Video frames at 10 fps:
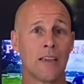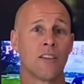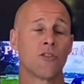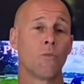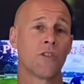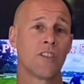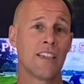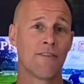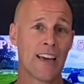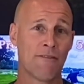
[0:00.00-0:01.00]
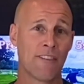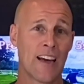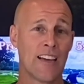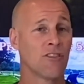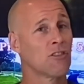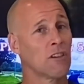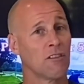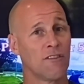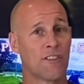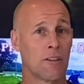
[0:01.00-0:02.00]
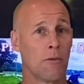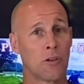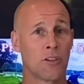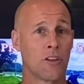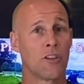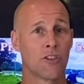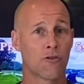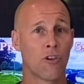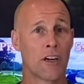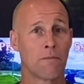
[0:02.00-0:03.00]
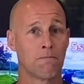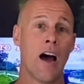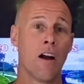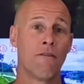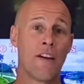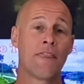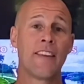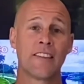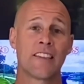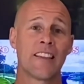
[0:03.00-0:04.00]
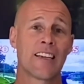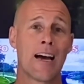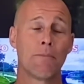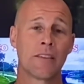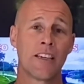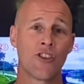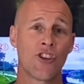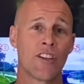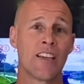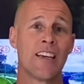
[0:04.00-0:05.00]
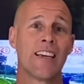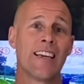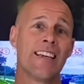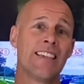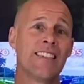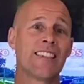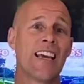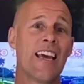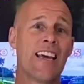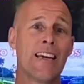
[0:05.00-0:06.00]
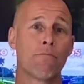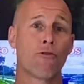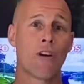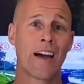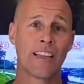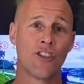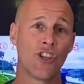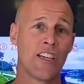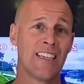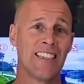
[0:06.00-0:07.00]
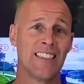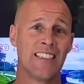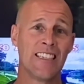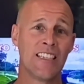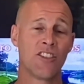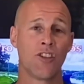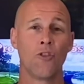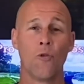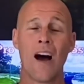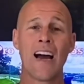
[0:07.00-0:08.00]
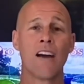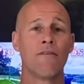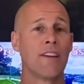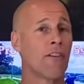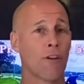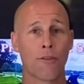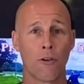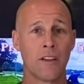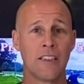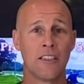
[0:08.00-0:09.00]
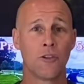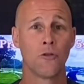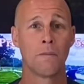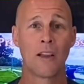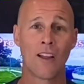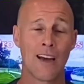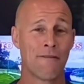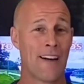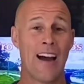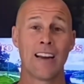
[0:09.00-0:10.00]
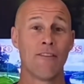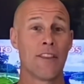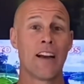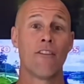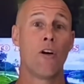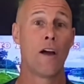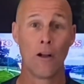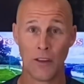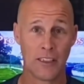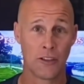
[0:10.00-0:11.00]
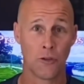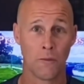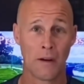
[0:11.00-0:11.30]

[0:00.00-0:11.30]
so we'll see if that flies similar to the Destroyer. Our fifth disc in the competition is a Prodigy D2. I have never thrown a D2 in my life. I don't even think I've held a D2 in